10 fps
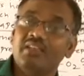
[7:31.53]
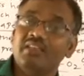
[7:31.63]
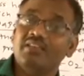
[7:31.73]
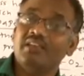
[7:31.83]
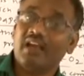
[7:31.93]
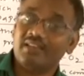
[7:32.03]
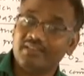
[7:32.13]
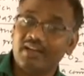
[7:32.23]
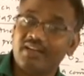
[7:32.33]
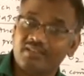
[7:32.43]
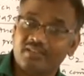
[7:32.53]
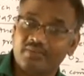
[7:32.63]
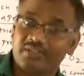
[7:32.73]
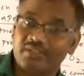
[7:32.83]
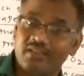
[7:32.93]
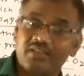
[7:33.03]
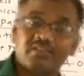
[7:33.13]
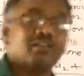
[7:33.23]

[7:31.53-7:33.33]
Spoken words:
is a hazardous substance